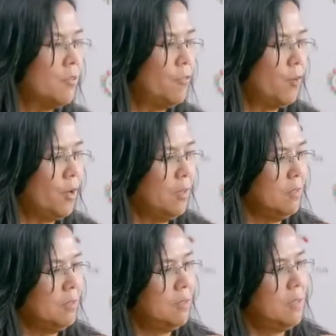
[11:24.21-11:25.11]
for.
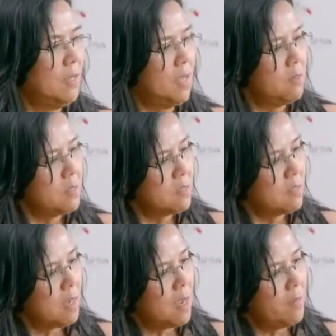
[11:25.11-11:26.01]
I'm just
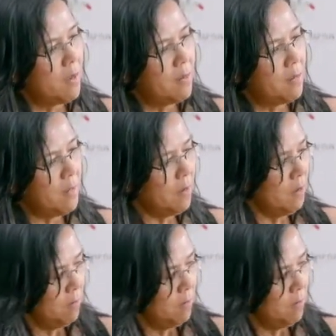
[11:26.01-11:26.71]
going to add that in there.